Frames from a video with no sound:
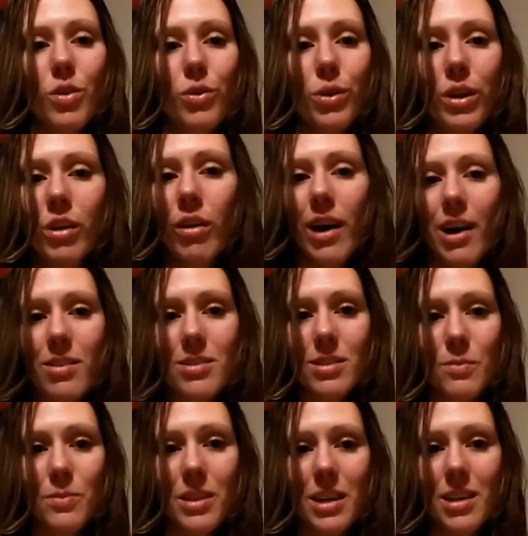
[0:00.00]
clear out
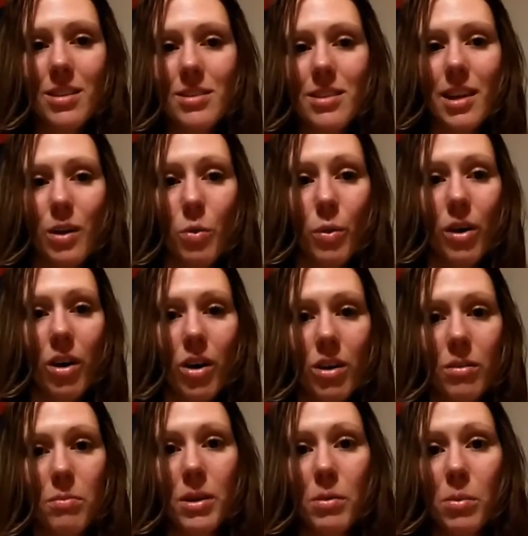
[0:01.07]
some things, like work
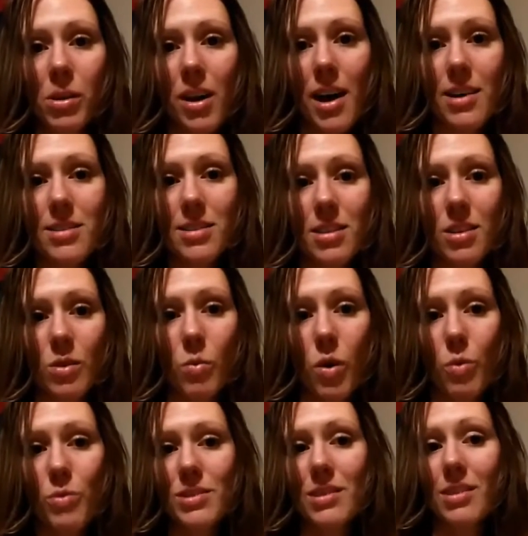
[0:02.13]
on minimalizing
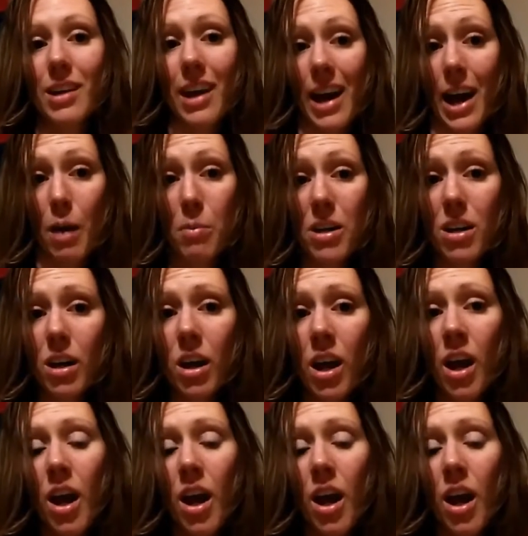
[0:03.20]
what was in the cabin,